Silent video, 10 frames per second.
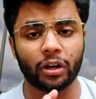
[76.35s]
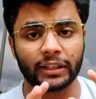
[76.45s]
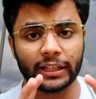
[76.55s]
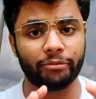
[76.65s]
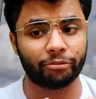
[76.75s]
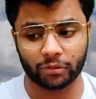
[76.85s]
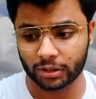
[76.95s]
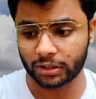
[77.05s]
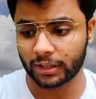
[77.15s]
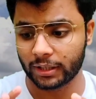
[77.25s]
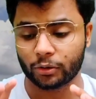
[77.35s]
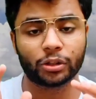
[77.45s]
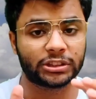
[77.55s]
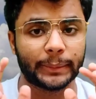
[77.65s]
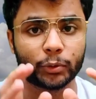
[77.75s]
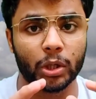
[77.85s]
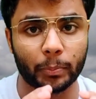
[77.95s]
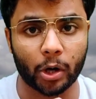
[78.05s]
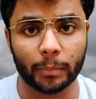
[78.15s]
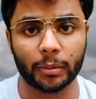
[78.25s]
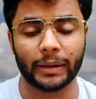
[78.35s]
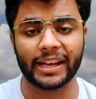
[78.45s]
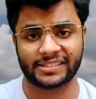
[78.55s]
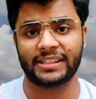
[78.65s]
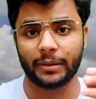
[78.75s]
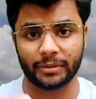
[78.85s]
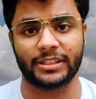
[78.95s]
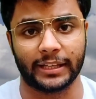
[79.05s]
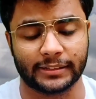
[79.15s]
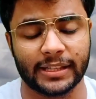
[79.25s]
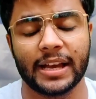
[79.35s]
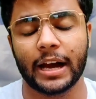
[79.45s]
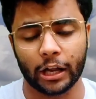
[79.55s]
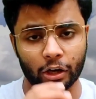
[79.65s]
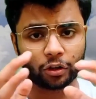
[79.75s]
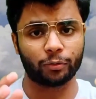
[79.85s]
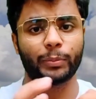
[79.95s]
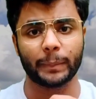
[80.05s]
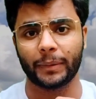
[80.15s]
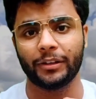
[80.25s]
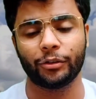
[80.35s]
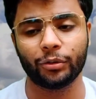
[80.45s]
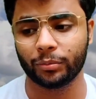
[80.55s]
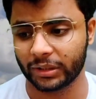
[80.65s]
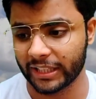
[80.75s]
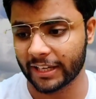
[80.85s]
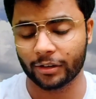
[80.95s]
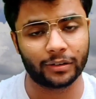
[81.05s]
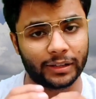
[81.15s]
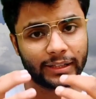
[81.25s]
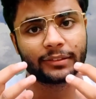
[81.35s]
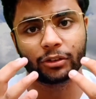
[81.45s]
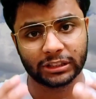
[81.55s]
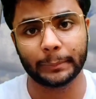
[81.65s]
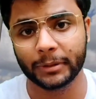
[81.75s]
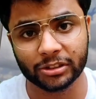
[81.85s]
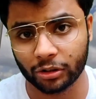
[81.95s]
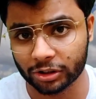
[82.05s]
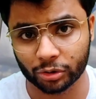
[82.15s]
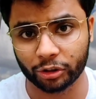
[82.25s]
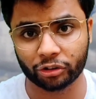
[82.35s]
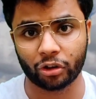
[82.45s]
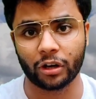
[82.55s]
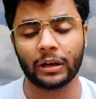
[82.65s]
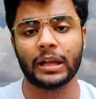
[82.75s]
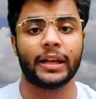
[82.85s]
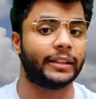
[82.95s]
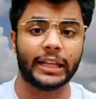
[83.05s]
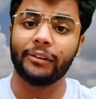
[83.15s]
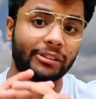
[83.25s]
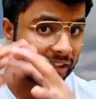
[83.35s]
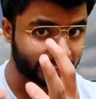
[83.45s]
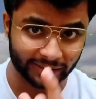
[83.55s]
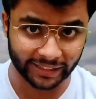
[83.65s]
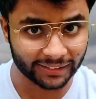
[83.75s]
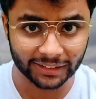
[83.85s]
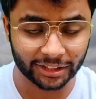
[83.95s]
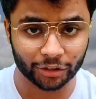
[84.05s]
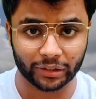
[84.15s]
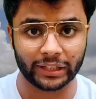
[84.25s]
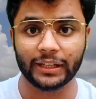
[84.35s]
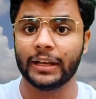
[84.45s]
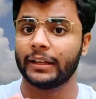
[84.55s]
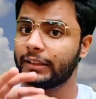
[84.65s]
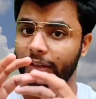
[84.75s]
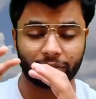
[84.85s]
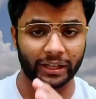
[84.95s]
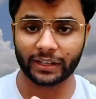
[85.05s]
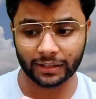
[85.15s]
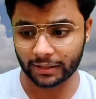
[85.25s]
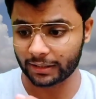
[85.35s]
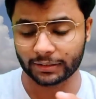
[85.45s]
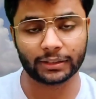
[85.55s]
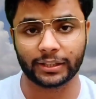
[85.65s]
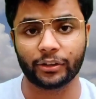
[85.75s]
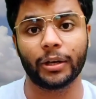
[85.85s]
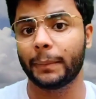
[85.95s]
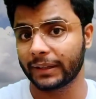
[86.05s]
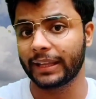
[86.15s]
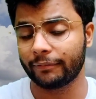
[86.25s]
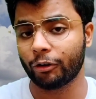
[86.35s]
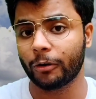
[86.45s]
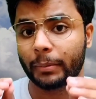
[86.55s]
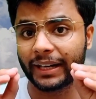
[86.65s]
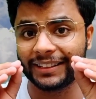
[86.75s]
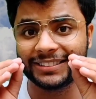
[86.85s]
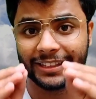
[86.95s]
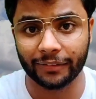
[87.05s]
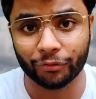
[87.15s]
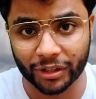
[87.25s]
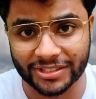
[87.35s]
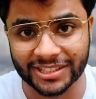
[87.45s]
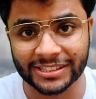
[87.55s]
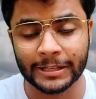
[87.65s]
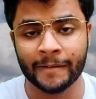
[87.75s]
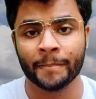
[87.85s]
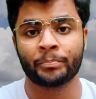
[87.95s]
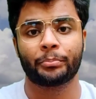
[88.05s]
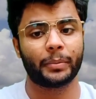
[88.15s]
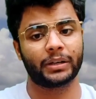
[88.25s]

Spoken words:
Do not give the conceptual problem as silly mistakes. A lot of people, you know, their concept is not so strong. They have read the theory. They have read the theory, but they have not practiced enough questions.